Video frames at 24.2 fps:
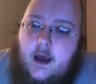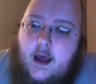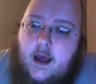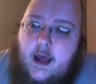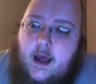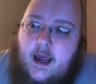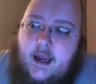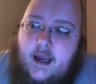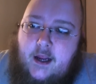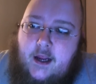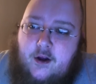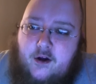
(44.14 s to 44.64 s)

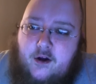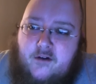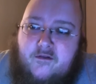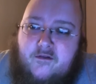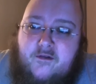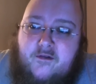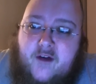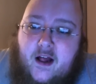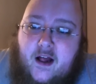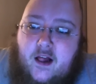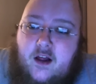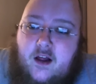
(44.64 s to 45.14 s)
a good
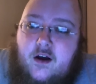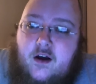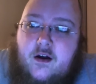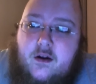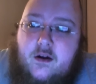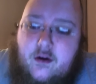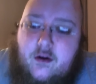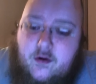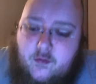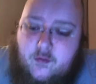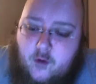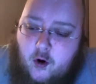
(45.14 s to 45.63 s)

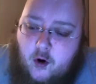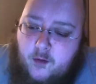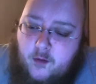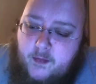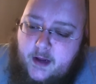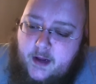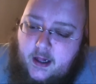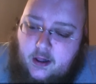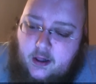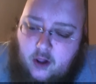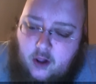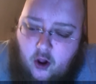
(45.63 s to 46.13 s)
fella wrote
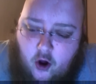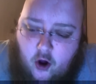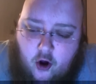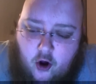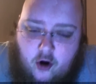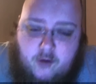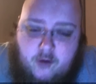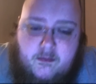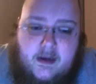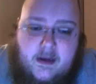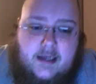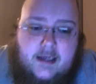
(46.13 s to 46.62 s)
me a
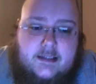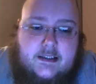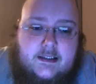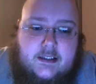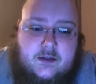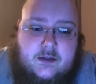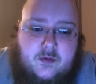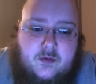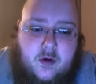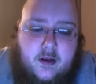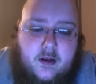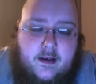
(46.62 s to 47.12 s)
long
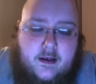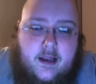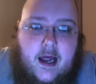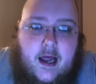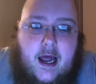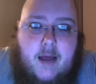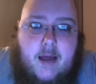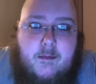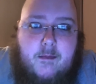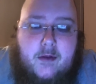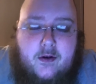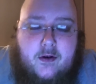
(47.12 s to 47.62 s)
message one
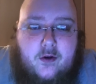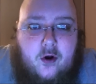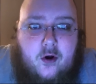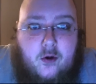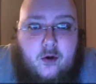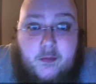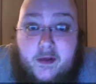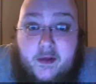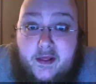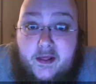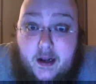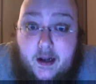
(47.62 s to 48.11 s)
time and
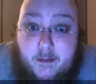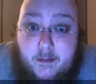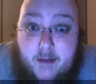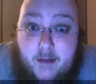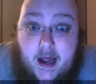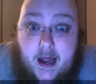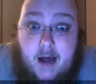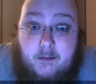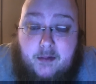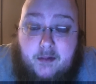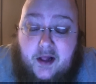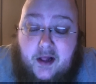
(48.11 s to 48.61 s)
told me that I'm
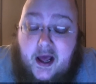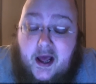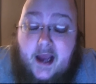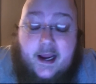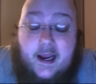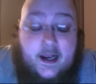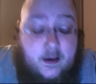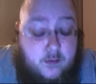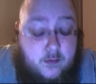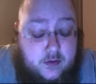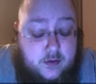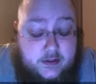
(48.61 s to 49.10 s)
not black,
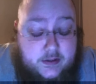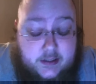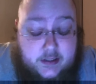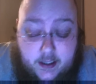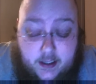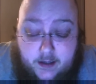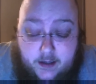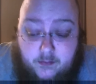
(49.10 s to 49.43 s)
and it was